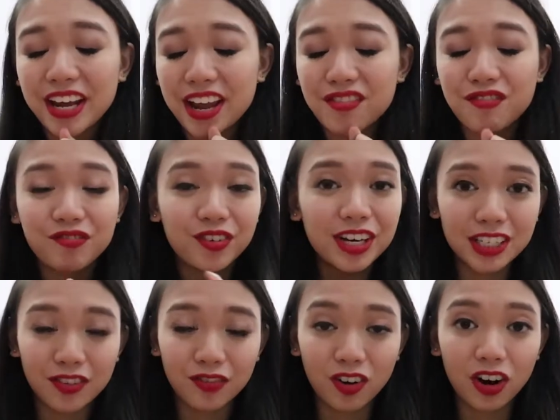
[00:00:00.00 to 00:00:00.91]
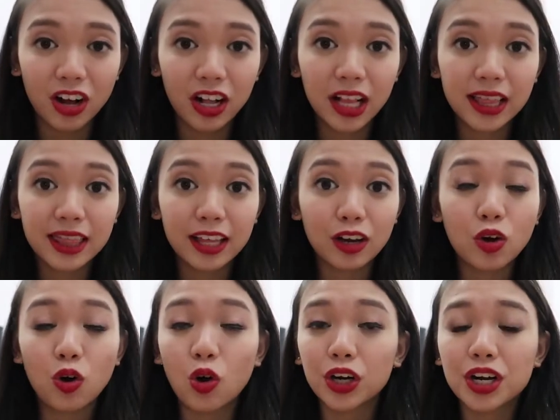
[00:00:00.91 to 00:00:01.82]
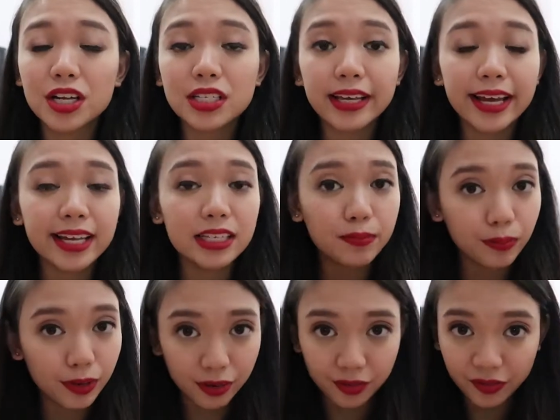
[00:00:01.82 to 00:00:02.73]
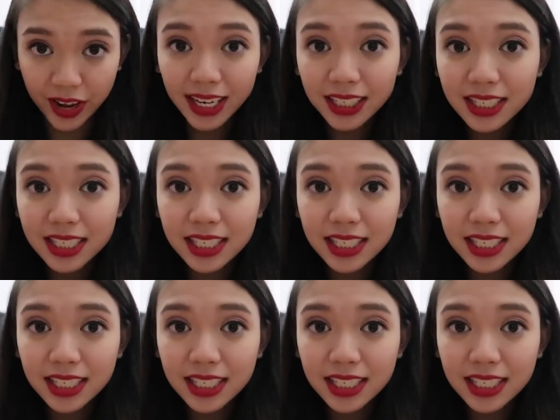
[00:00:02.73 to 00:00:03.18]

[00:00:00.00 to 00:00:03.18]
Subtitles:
Okay, first of all, the chorus is perfect.